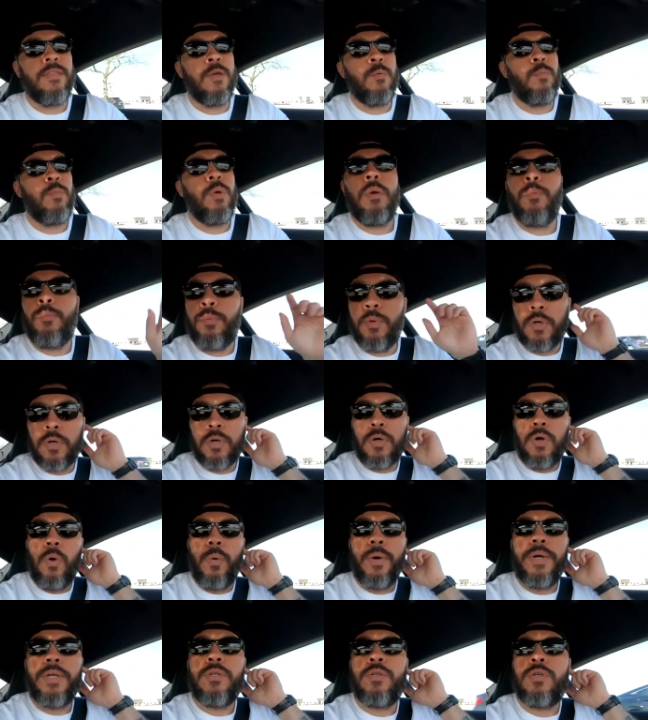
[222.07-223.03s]
I think people
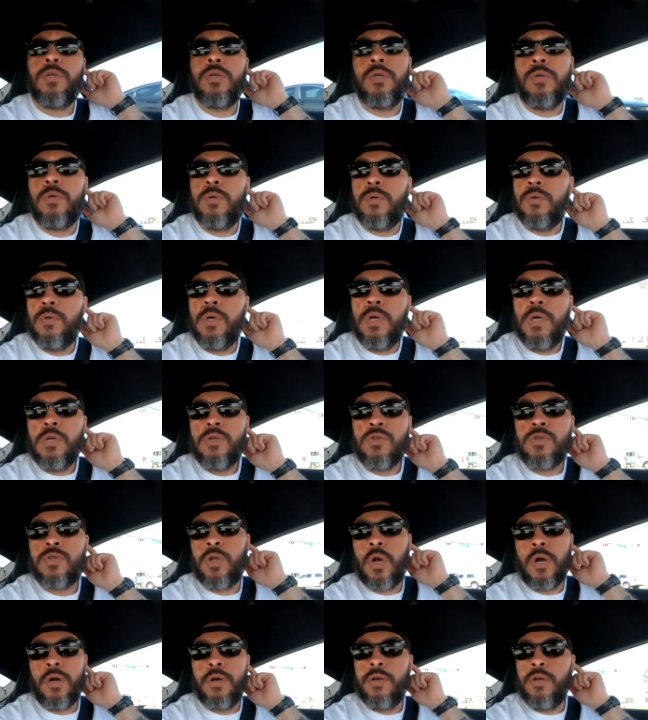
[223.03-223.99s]
are going to
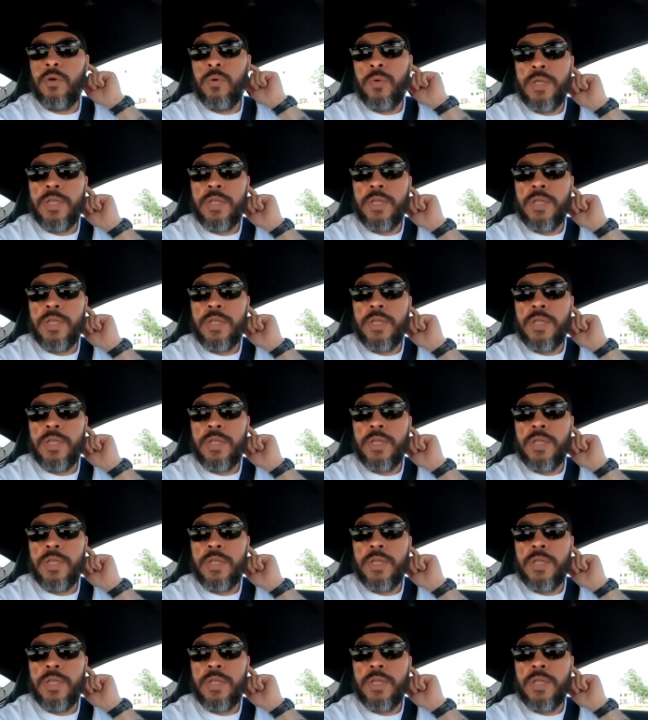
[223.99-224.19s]
start